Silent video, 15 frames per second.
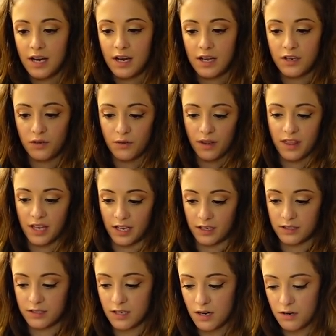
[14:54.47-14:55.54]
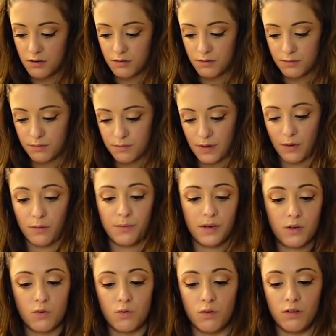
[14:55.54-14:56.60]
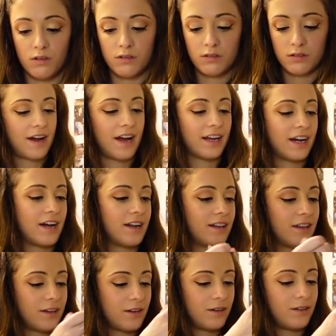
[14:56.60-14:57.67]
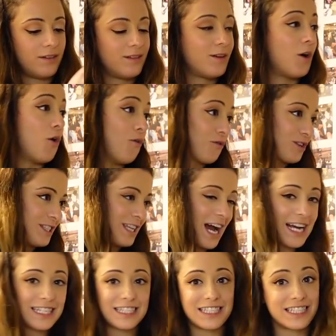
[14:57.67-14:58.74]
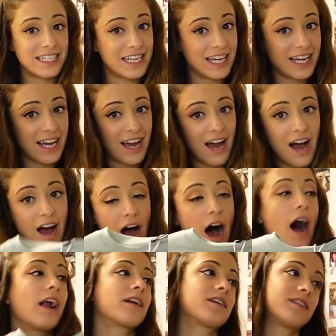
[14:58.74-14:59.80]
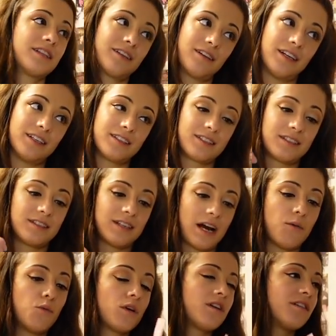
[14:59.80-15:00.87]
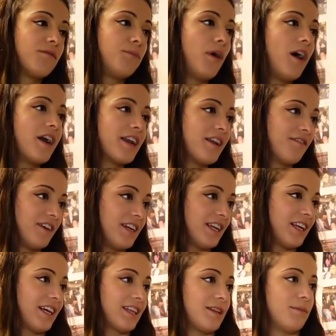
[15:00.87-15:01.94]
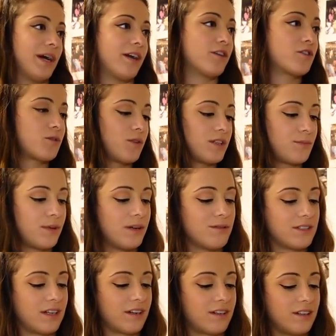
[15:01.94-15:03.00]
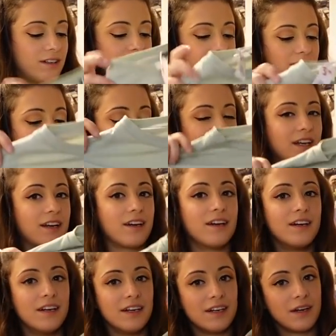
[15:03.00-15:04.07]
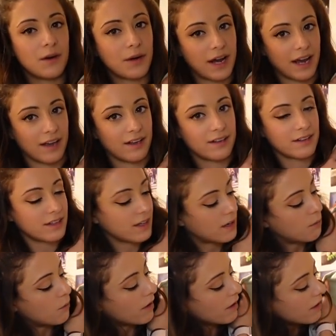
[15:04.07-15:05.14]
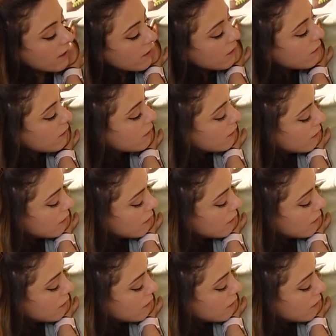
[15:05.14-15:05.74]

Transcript: I don't think so. That would be cool. I got a little oversized tee on clearance. I wouldn't have bought it if I didn't get the biker mm-hmm. shorts, but it was on clearance and I was like, okay, I can wear this.